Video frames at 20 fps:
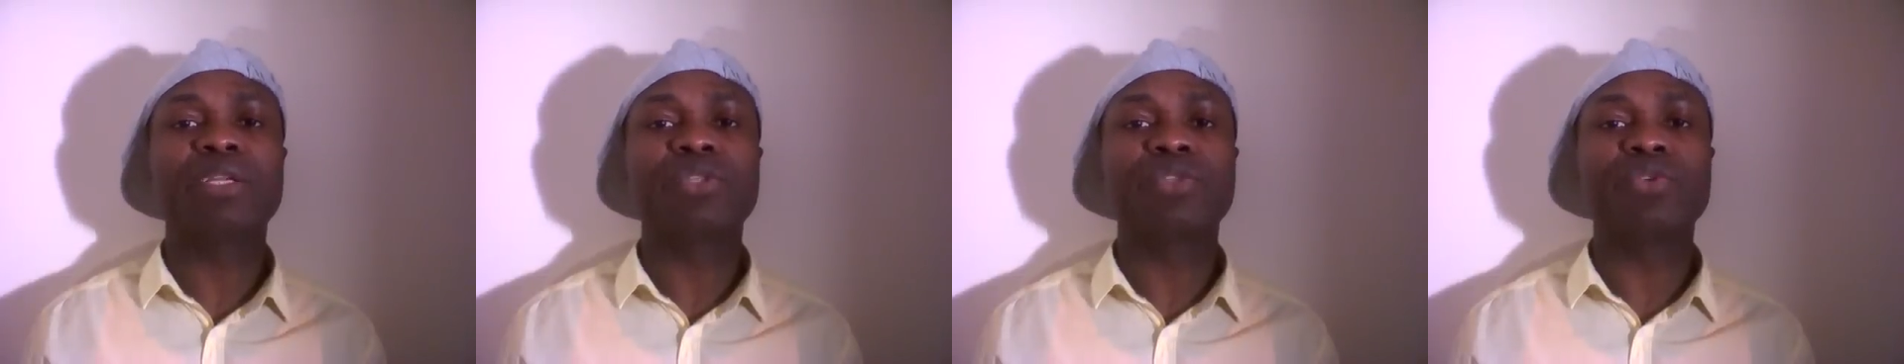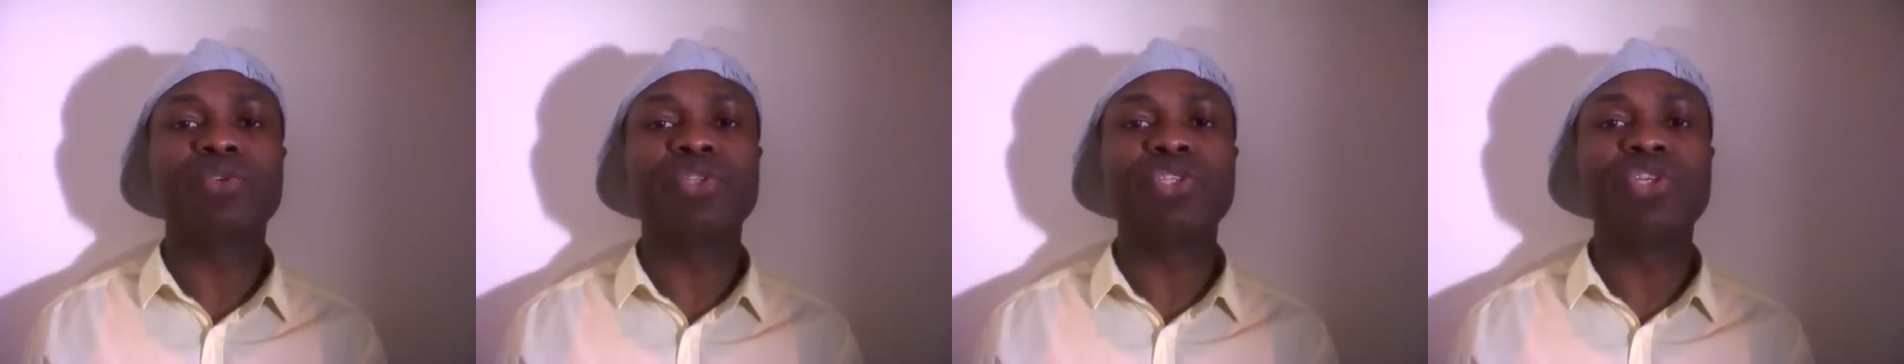
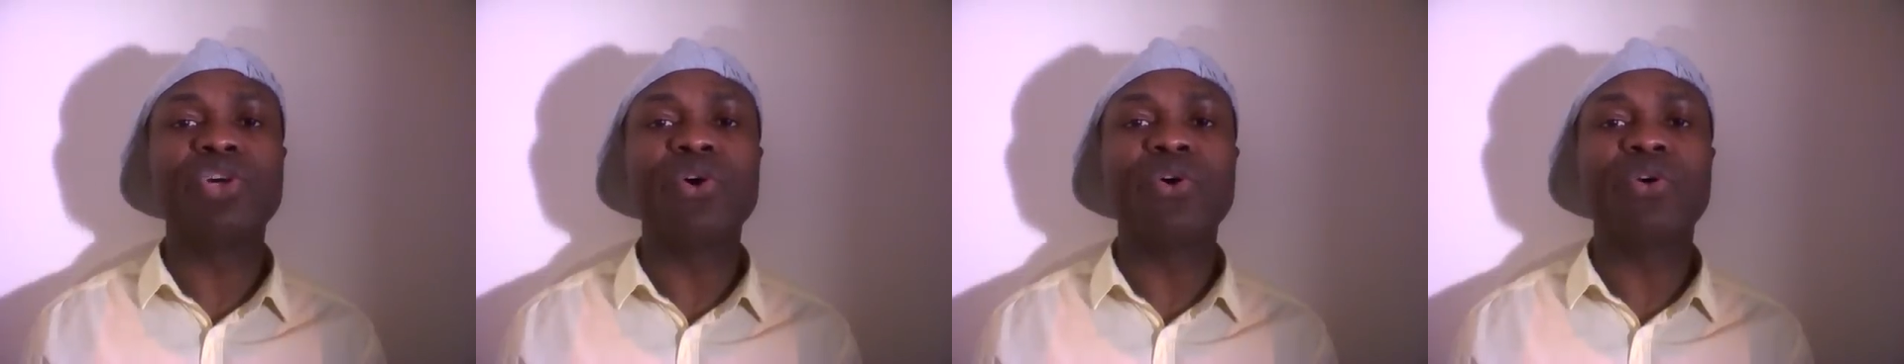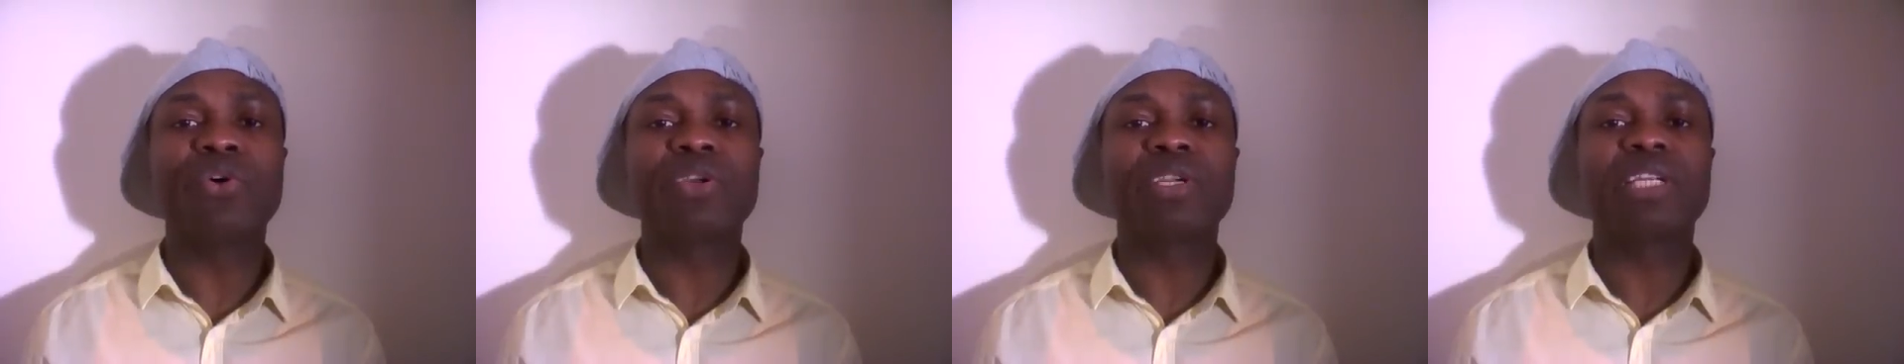to
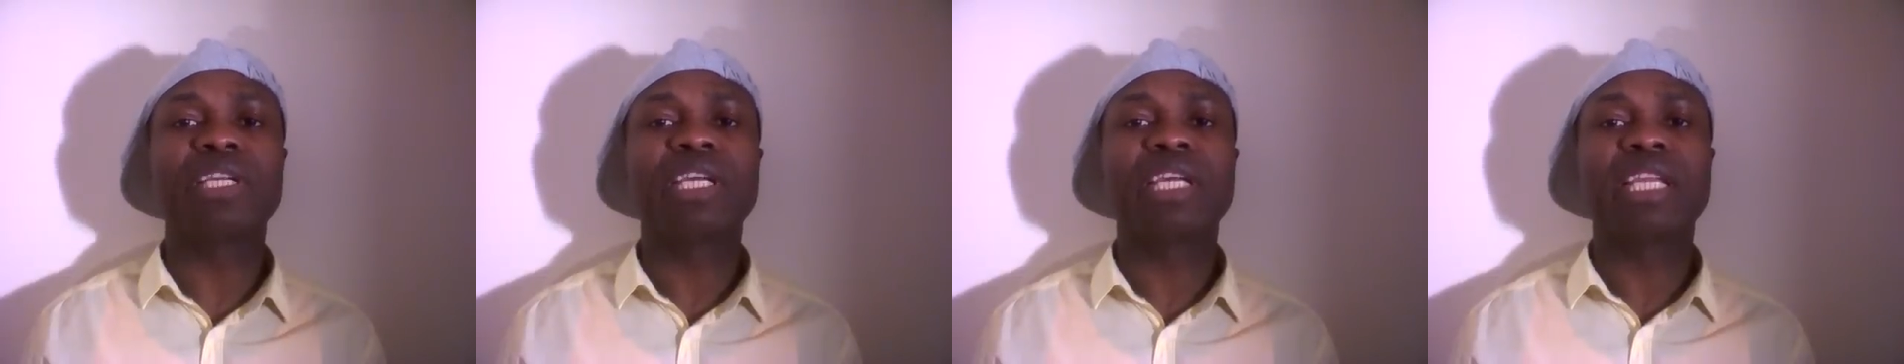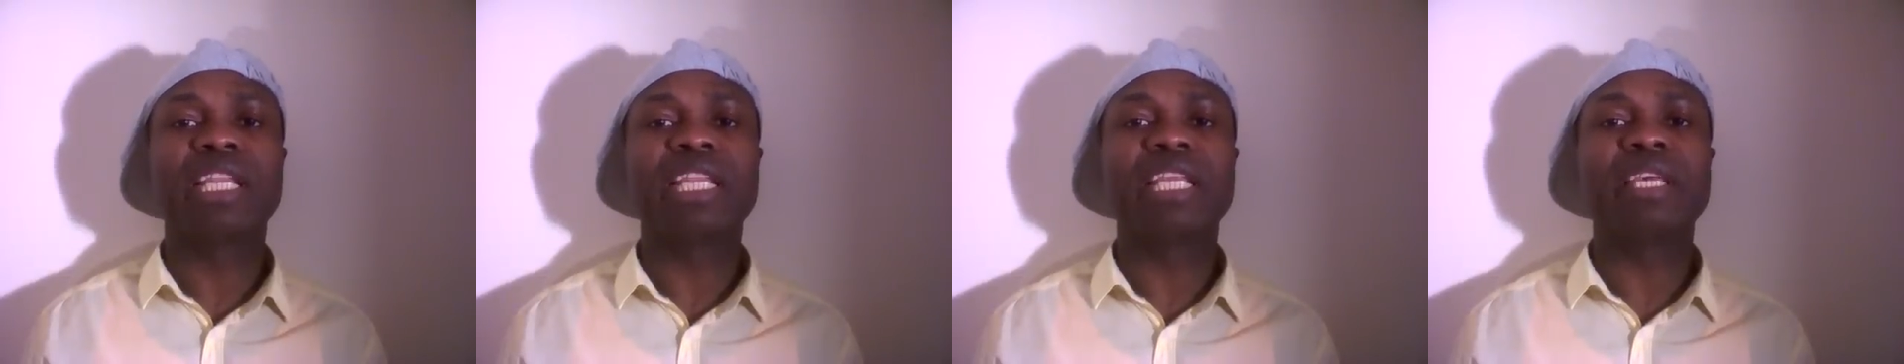join
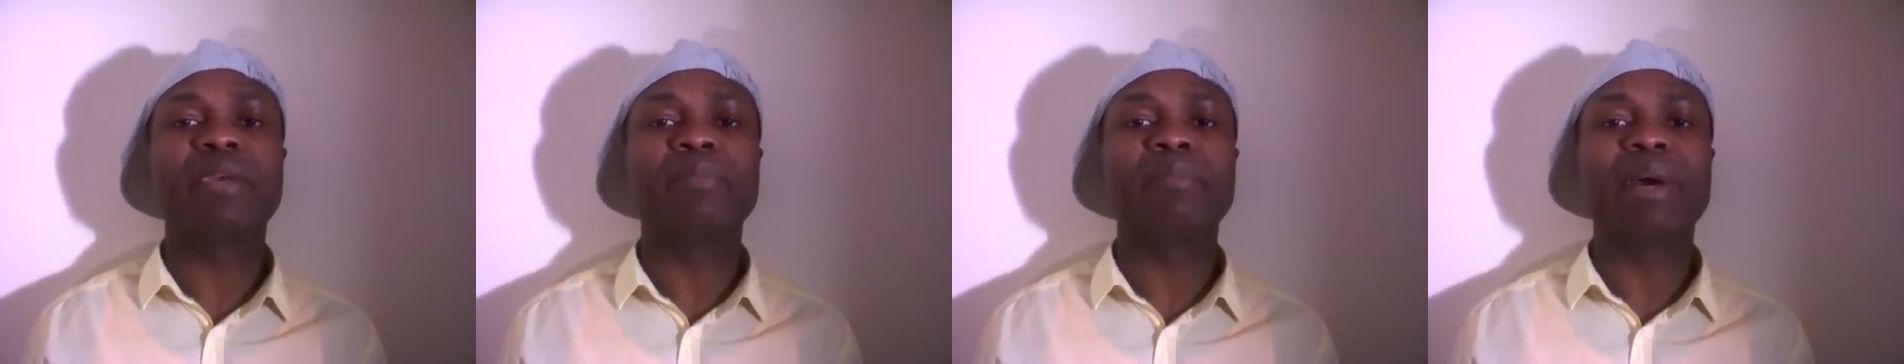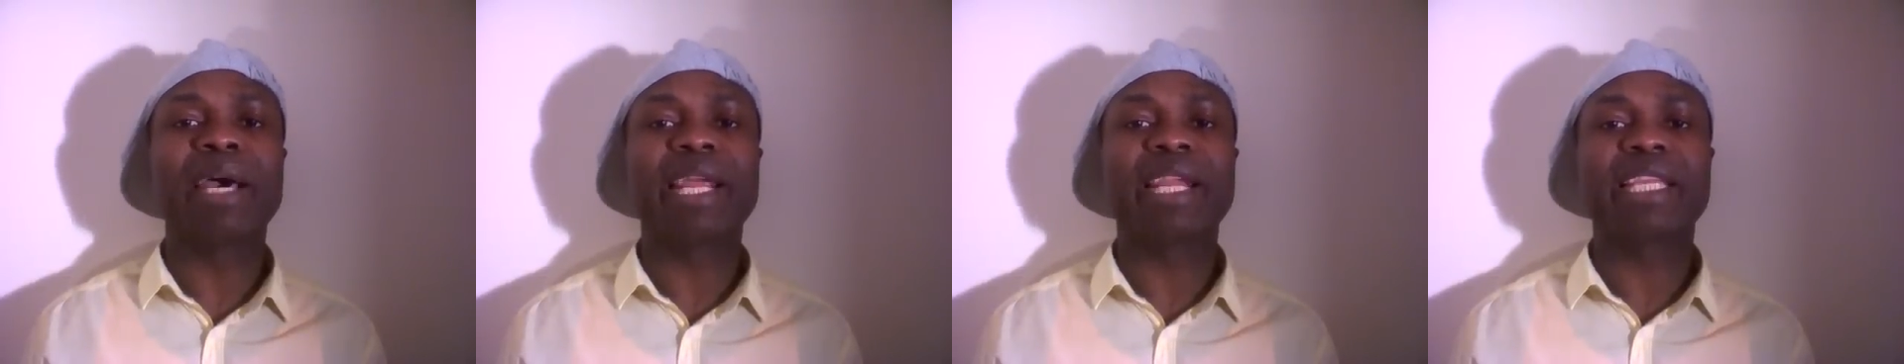Les
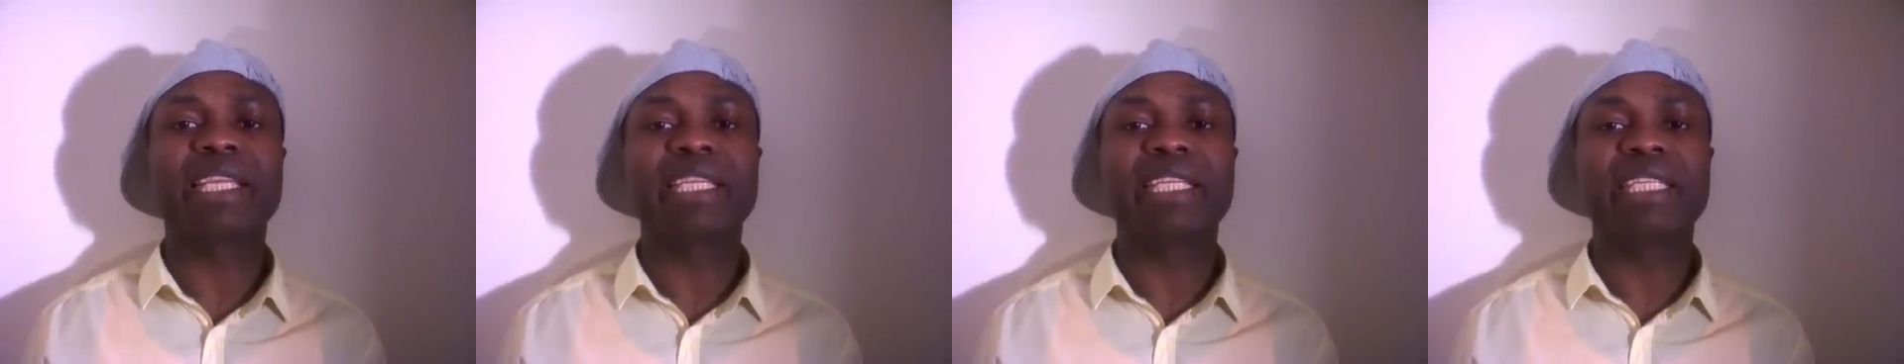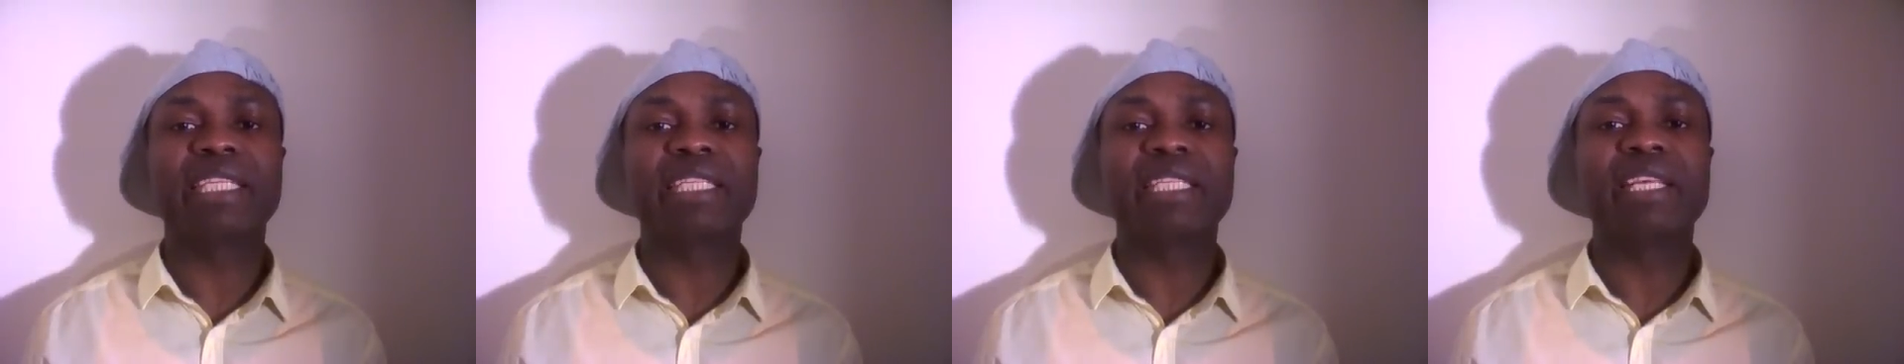
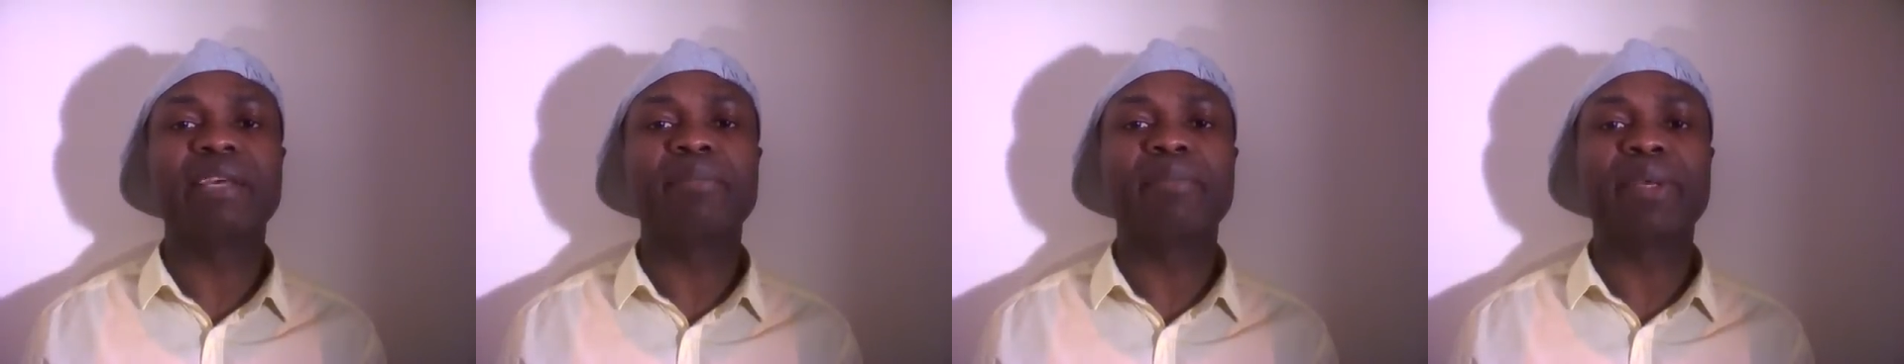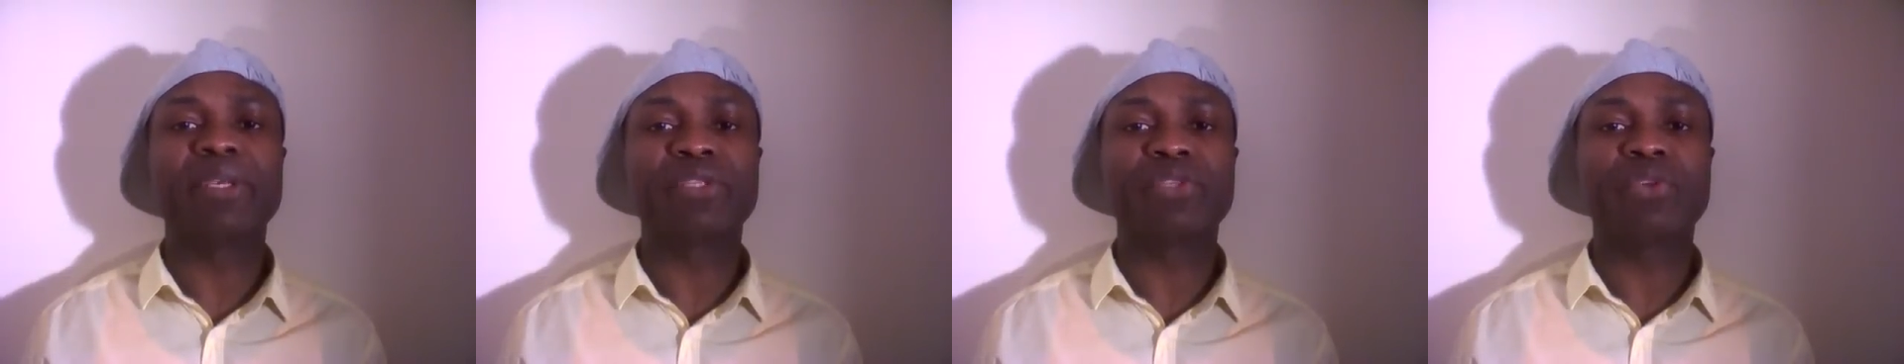Marquis de
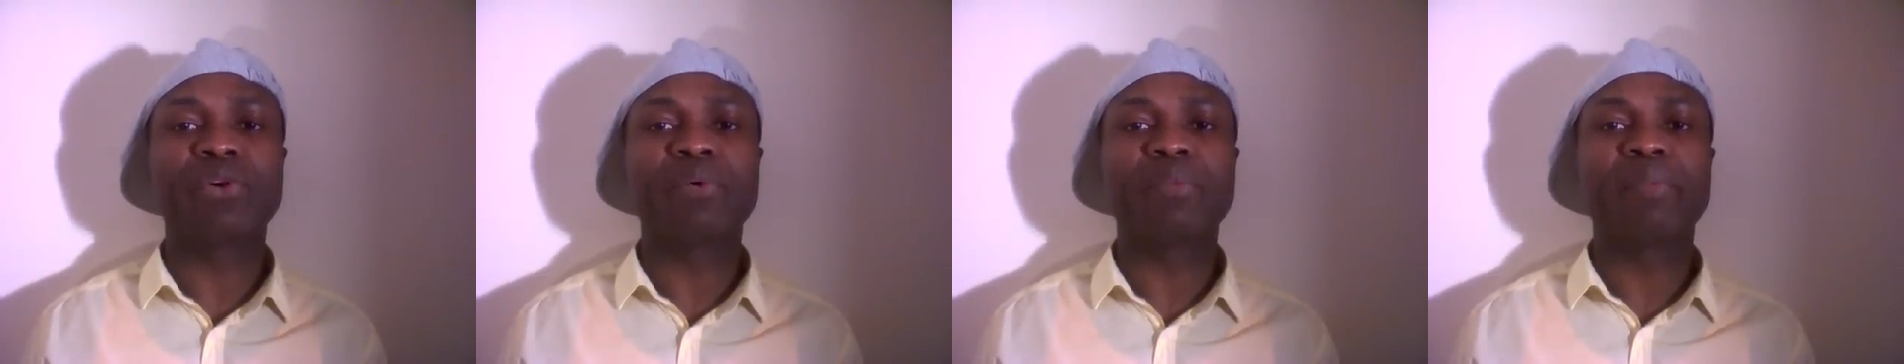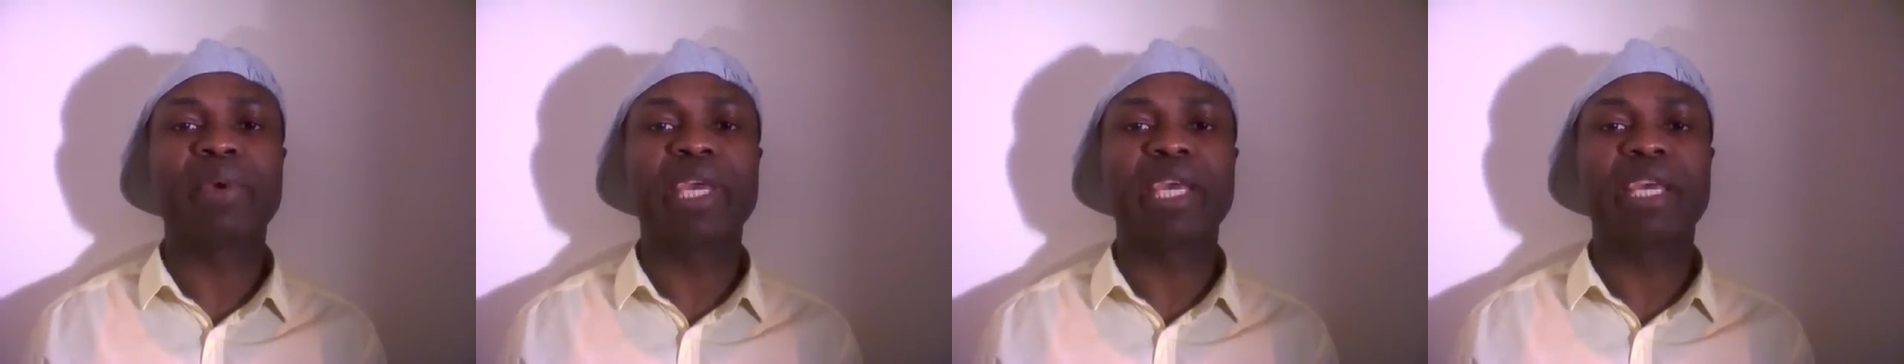
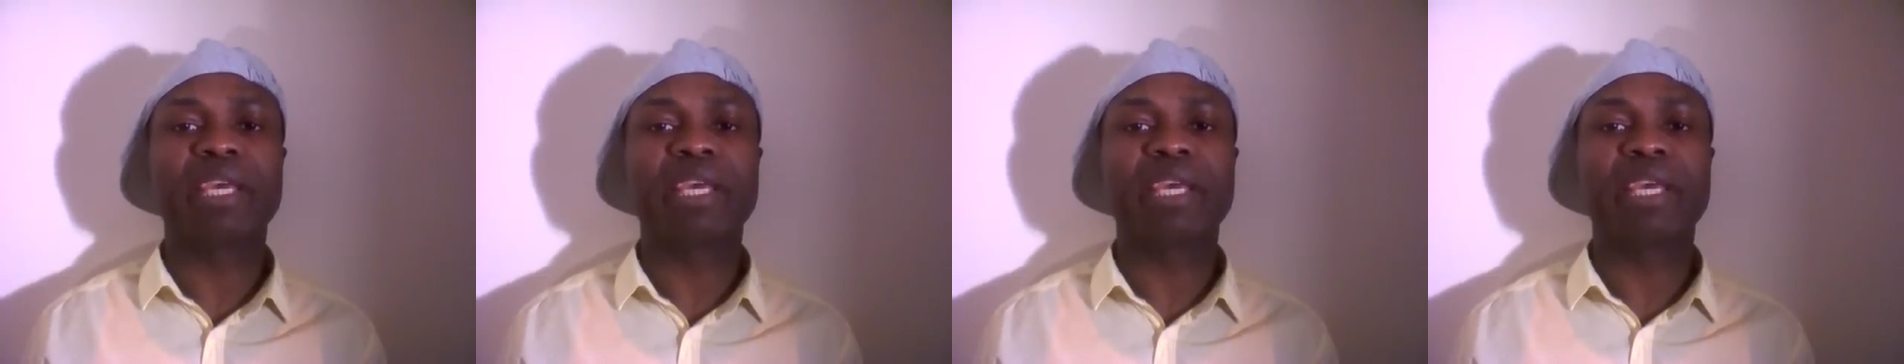Maison.